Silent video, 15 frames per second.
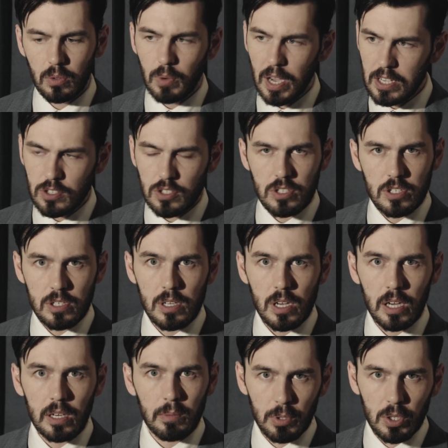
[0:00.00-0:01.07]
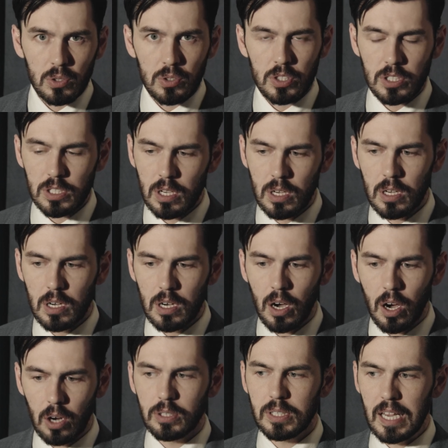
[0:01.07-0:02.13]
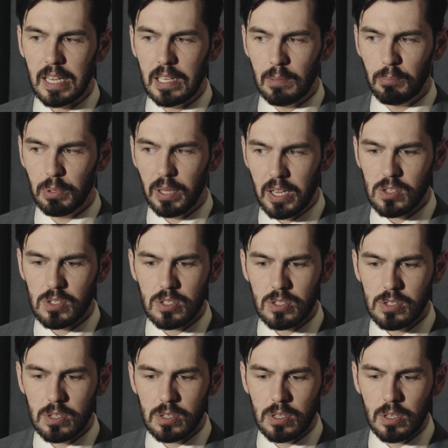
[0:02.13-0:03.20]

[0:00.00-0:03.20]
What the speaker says: waste and abuse are taking place.